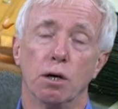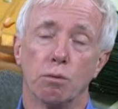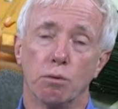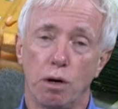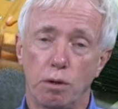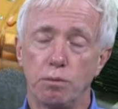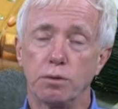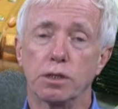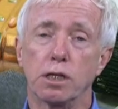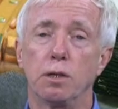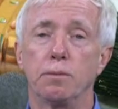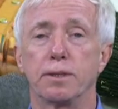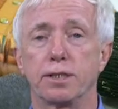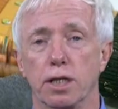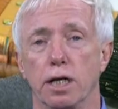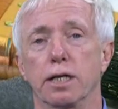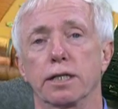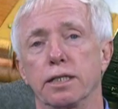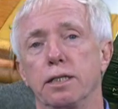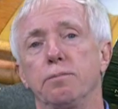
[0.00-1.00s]
What we're going to be
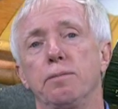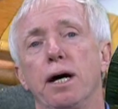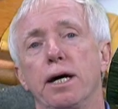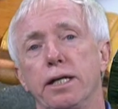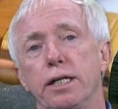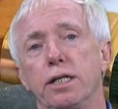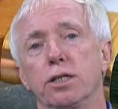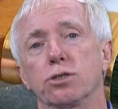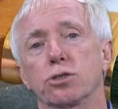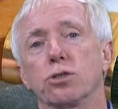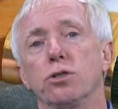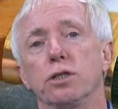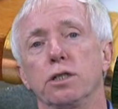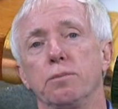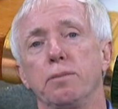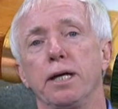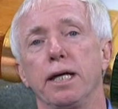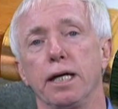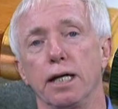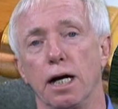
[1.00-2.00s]
talking about here is going
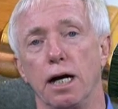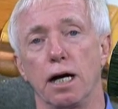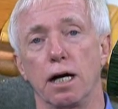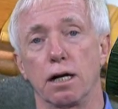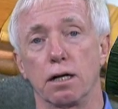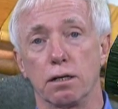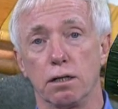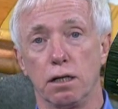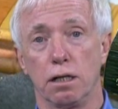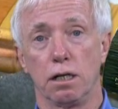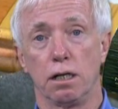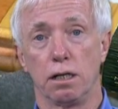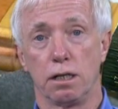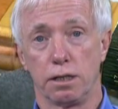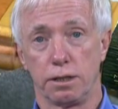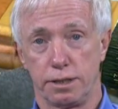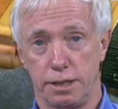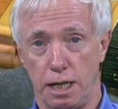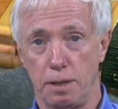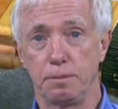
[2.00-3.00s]
to be our
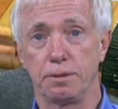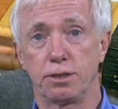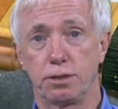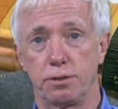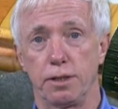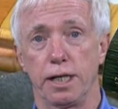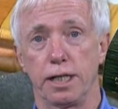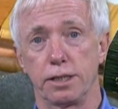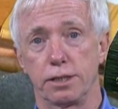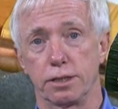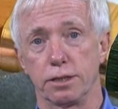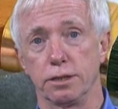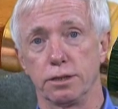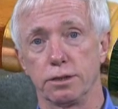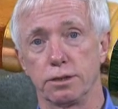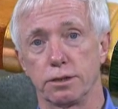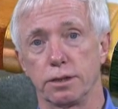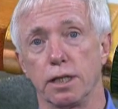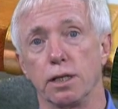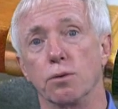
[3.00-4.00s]

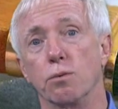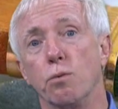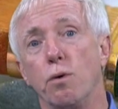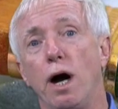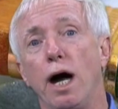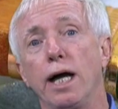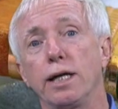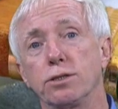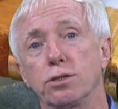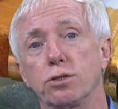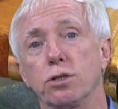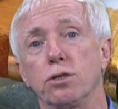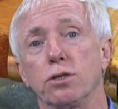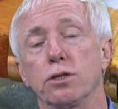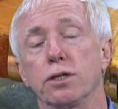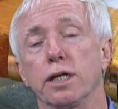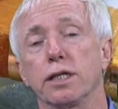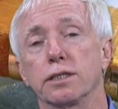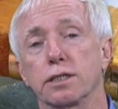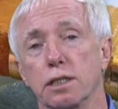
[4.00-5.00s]
demonstrations and why
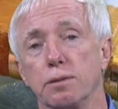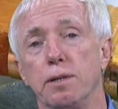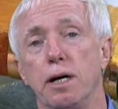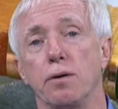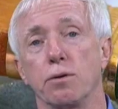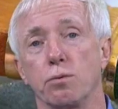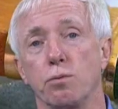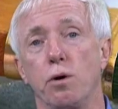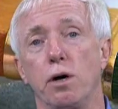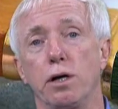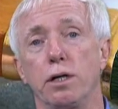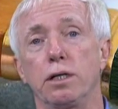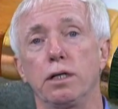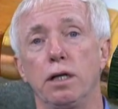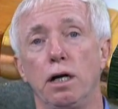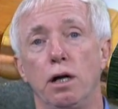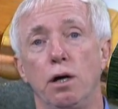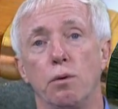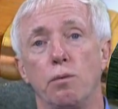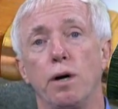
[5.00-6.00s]
certain things come out with water,